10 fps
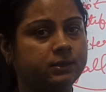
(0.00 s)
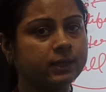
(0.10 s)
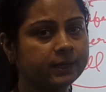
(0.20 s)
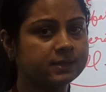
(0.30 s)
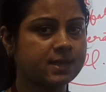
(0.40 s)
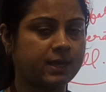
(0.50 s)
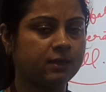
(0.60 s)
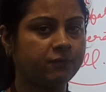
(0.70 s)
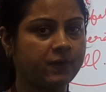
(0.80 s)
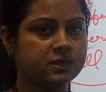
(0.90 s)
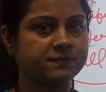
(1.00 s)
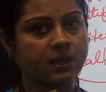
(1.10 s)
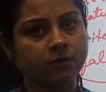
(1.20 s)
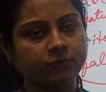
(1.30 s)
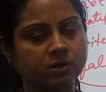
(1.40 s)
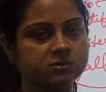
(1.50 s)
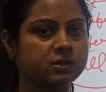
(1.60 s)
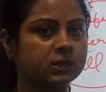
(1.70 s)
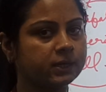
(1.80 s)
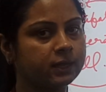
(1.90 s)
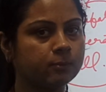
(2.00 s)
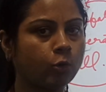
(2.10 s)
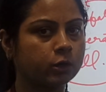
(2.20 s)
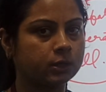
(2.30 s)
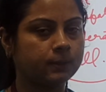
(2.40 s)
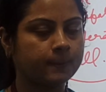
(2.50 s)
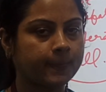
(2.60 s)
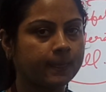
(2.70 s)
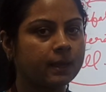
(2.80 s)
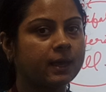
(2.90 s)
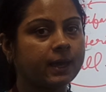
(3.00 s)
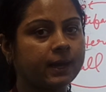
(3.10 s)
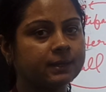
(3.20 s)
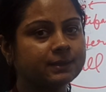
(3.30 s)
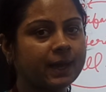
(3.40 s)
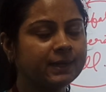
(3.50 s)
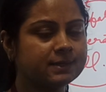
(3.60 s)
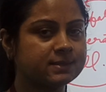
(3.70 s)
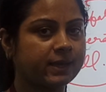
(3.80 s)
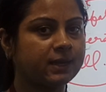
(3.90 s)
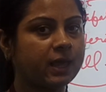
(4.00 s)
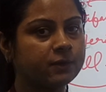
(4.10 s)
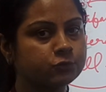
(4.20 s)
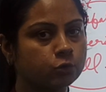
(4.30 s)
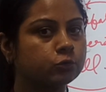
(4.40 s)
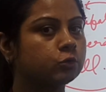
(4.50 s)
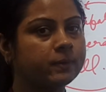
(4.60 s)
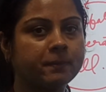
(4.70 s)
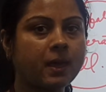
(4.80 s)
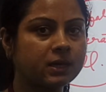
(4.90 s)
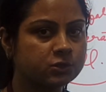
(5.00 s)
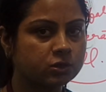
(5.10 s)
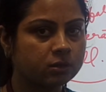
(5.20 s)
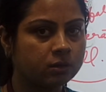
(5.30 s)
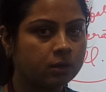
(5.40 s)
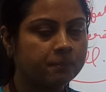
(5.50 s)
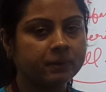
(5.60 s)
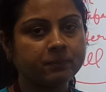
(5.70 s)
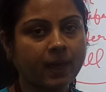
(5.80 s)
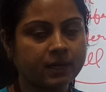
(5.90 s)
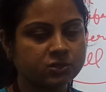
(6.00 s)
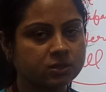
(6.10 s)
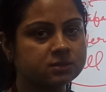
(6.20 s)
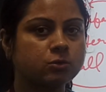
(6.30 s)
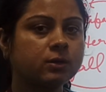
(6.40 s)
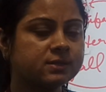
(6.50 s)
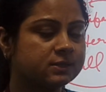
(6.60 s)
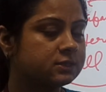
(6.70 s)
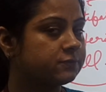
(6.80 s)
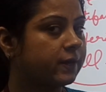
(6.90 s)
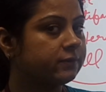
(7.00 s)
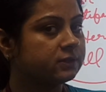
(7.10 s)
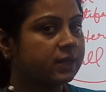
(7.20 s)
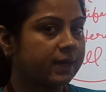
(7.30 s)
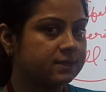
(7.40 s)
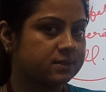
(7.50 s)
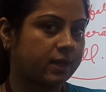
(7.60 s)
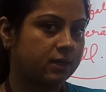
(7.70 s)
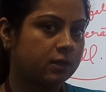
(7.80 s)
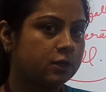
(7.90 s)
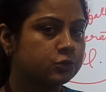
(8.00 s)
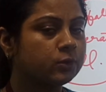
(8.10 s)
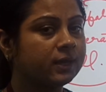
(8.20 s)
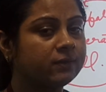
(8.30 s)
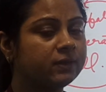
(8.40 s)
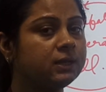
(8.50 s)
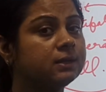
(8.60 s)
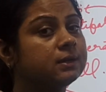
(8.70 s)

till designing phase we have constructed our model, and that design I have showed to my manager, but manager is not satisfied with that design. So he will